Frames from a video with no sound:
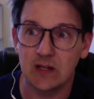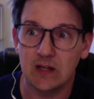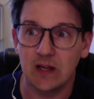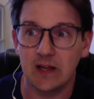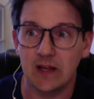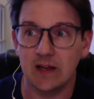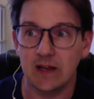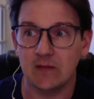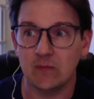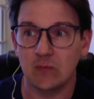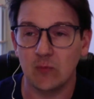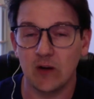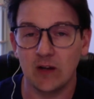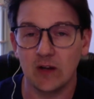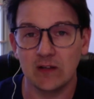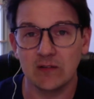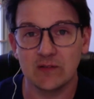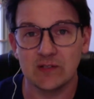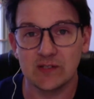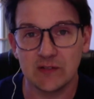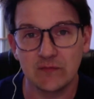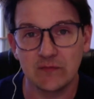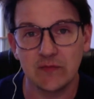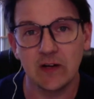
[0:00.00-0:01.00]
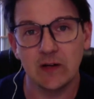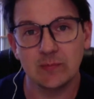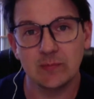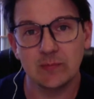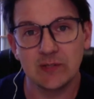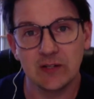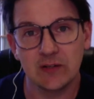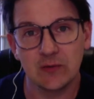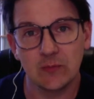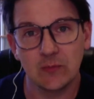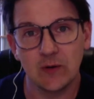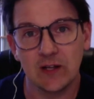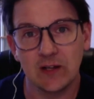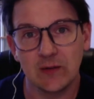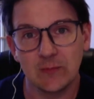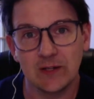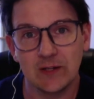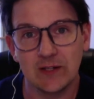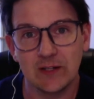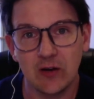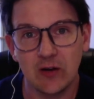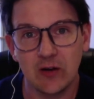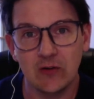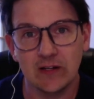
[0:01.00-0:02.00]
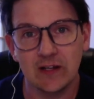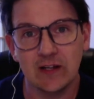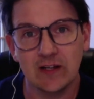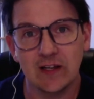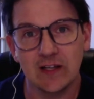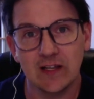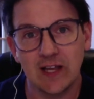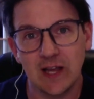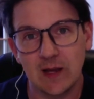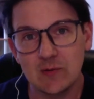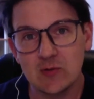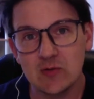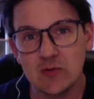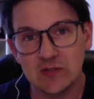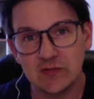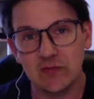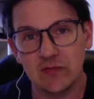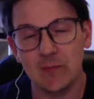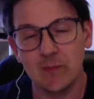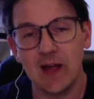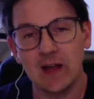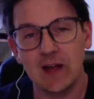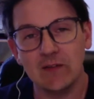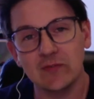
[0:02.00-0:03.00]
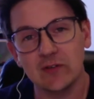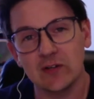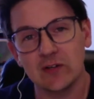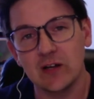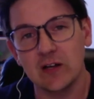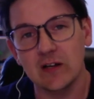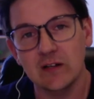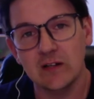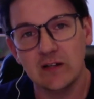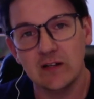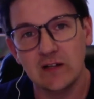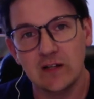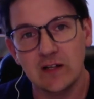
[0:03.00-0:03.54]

and while it was developed here the way that we know it, it came to us from Africa.